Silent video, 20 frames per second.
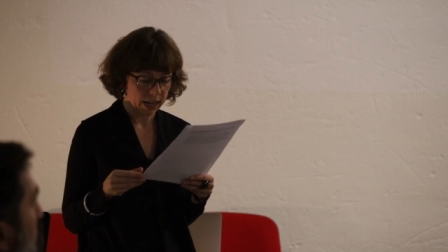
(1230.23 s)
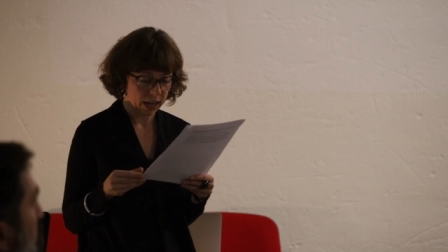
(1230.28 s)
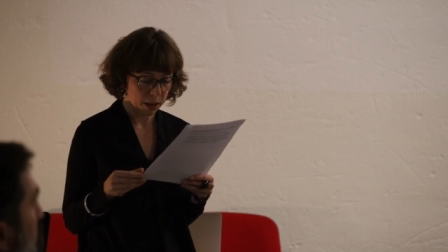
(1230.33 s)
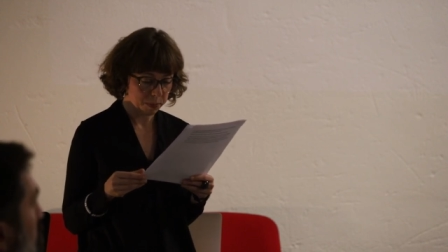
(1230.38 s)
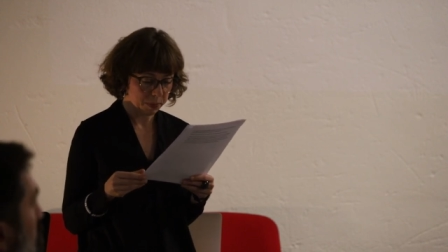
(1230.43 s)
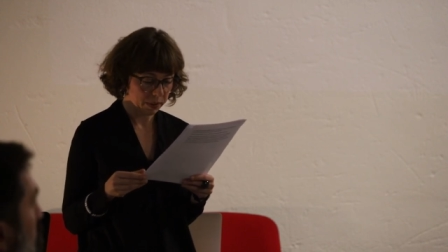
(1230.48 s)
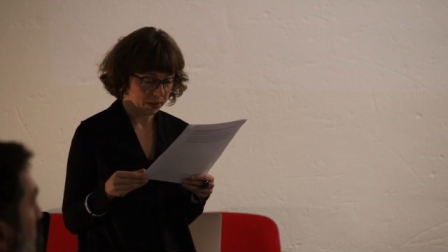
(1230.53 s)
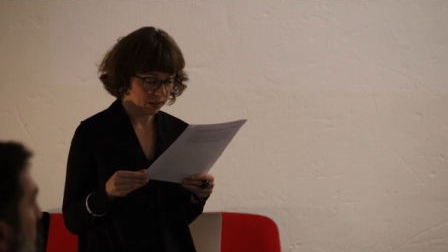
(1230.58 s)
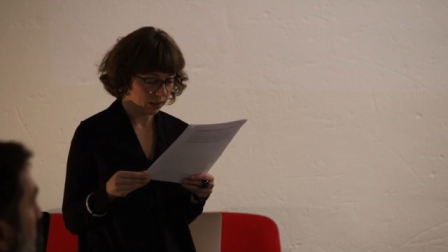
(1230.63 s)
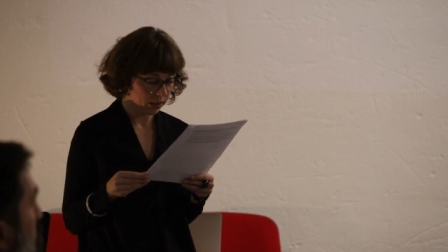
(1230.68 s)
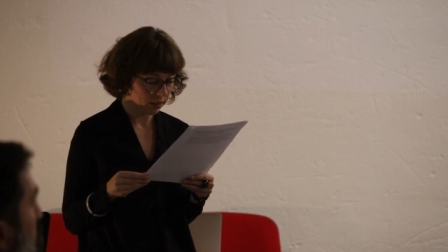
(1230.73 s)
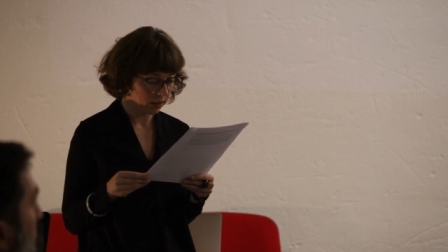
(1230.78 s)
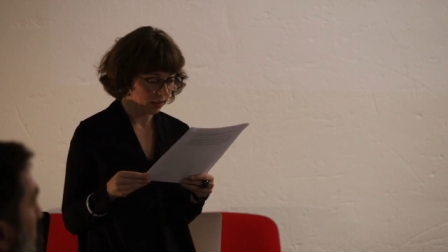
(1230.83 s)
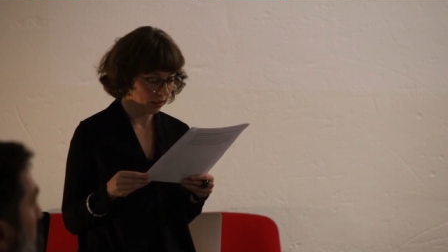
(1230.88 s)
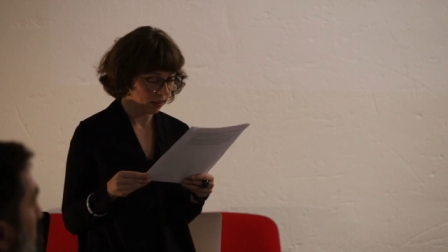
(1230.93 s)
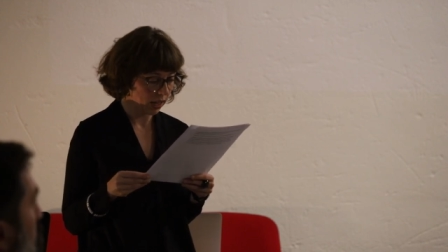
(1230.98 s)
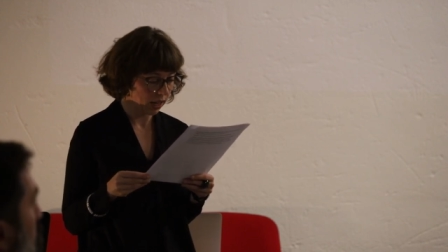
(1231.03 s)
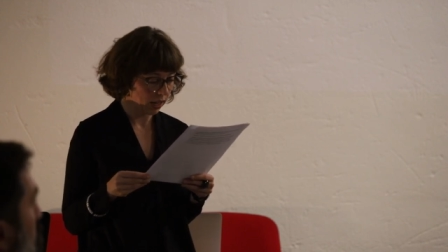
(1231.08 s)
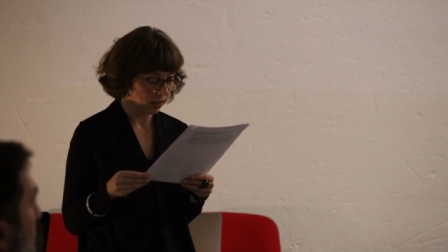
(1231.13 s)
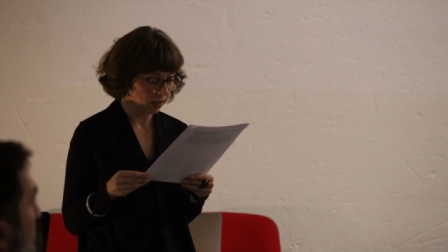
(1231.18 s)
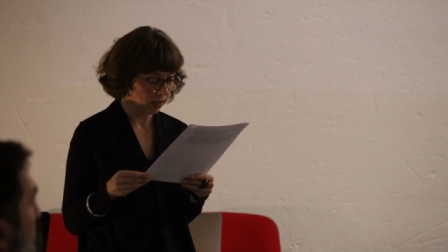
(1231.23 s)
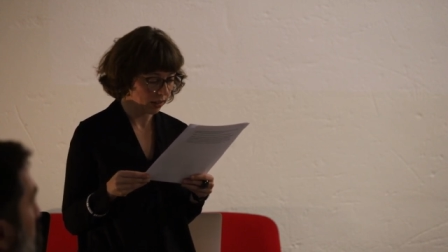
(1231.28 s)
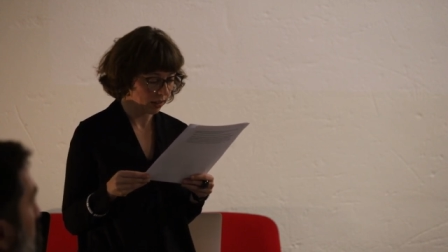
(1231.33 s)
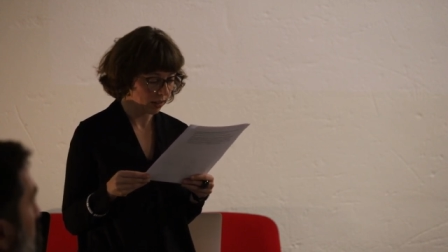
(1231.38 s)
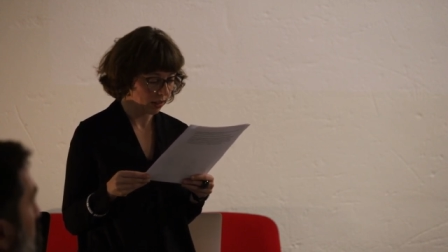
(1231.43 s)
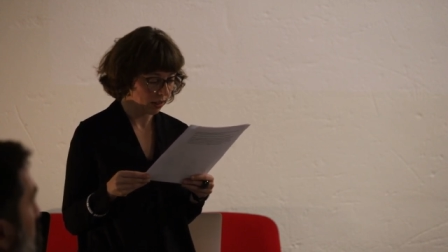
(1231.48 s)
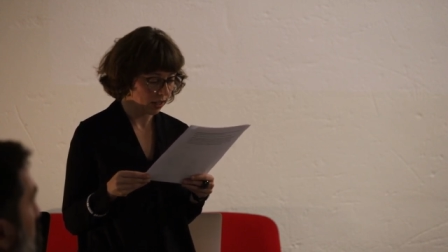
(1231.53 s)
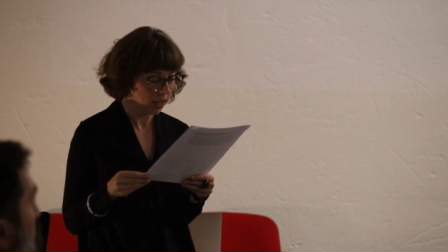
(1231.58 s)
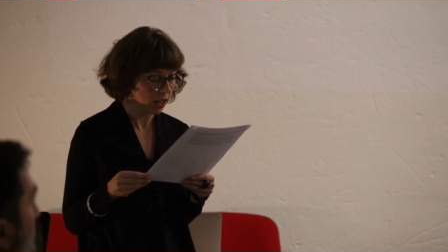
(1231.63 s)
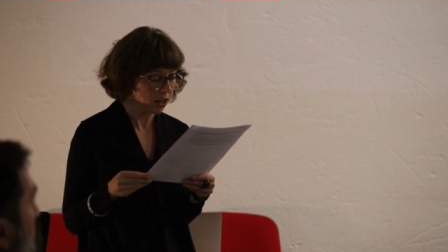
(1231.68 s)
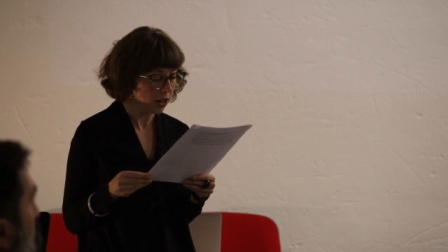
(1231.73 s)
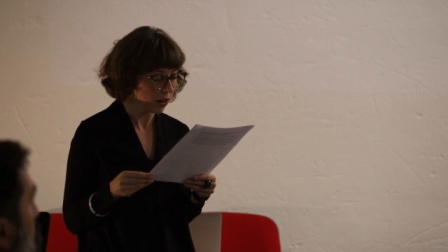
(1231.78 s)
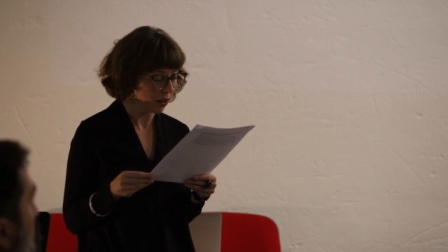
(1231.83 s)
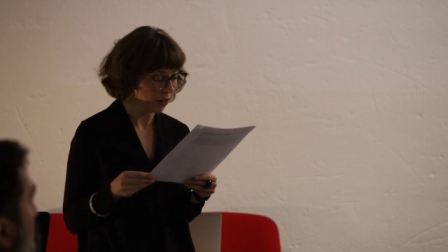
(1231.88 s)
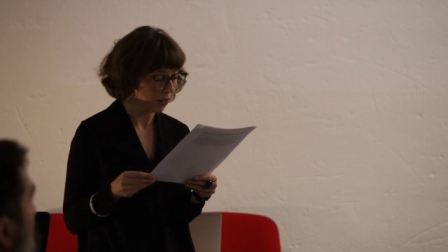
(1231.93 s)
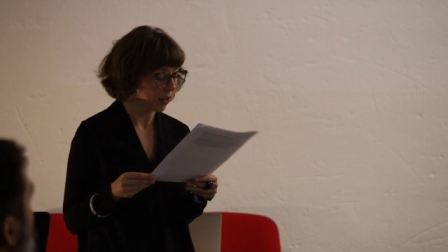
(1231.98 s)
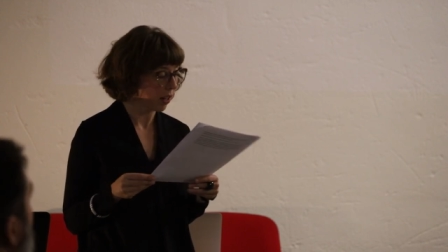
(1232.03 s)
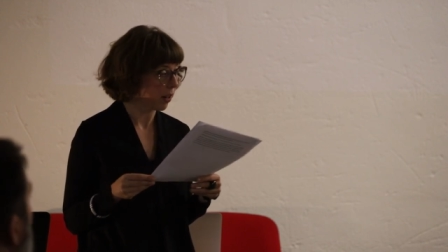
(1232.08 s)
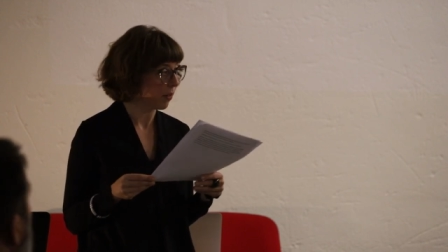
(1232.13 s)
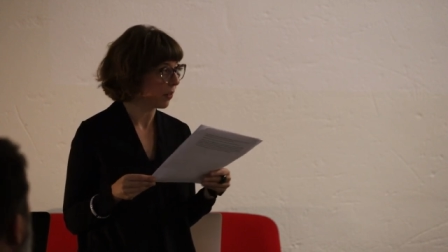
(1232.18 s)
happened in the last
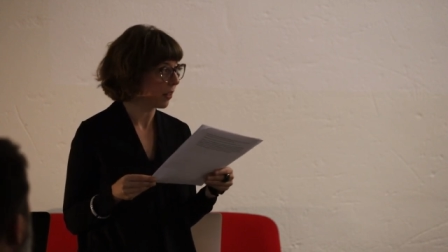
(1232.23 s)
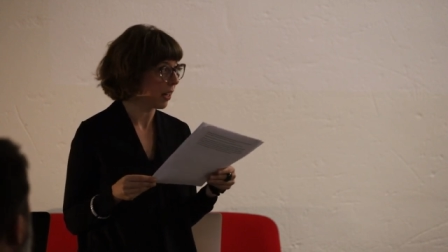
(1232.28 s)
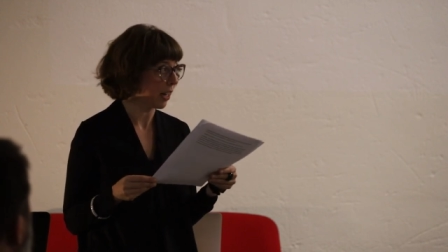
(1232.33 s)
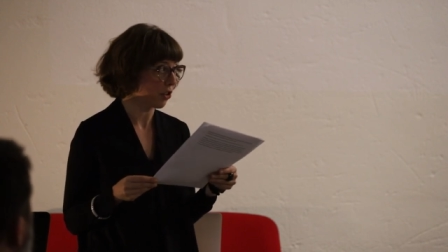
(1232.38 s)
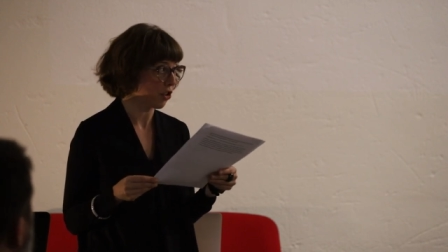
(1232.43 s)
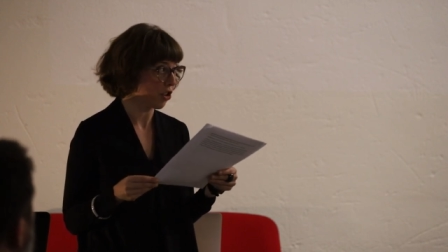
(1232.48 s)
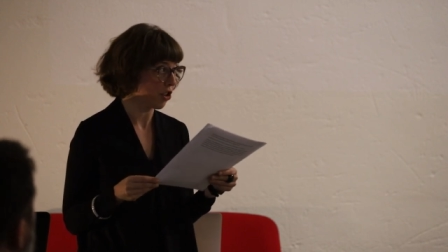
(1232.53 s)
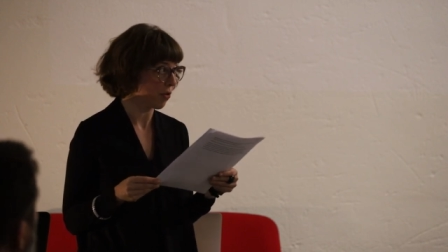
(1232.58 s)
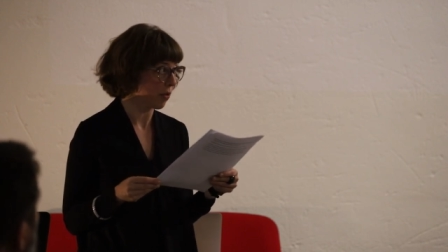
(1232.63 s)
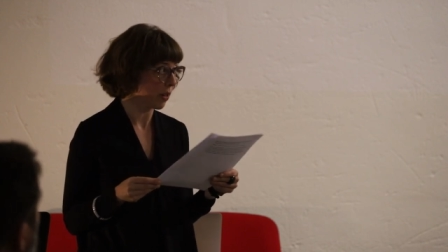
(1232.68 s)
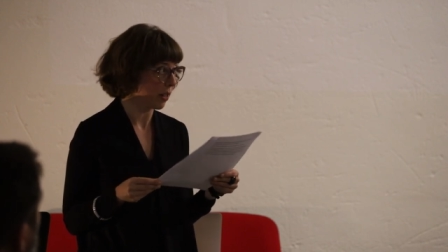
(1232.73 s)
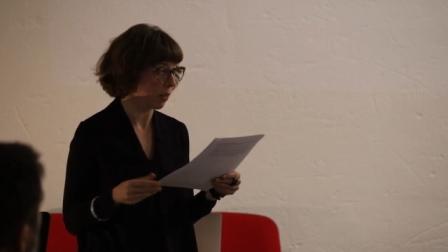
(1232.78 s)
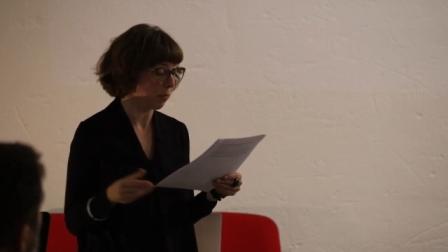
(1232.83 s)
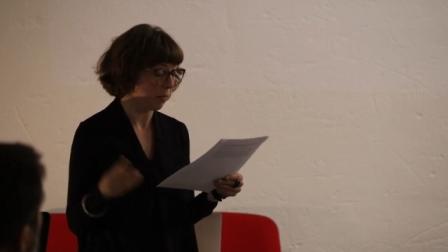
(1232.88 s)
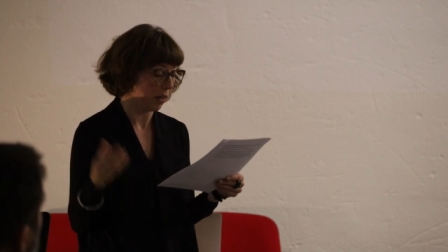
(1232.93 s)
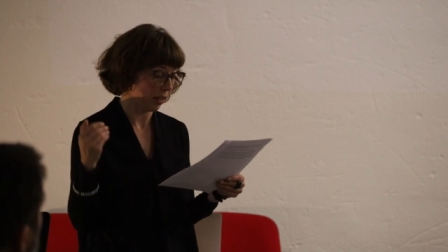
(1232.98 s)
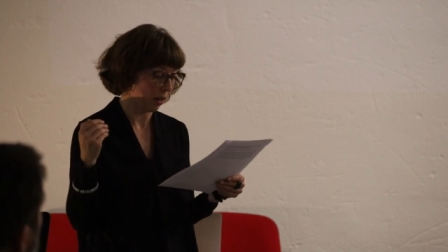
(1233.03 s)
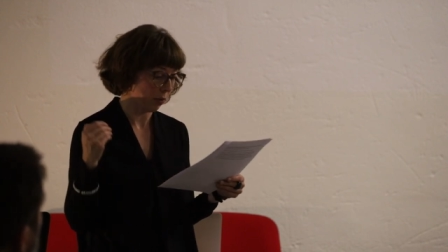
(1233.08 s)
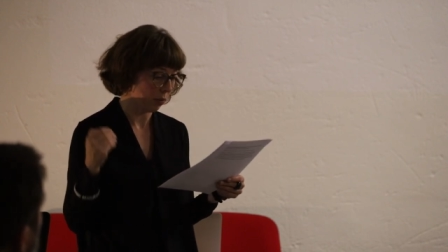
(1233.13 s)
years of Thatcherism,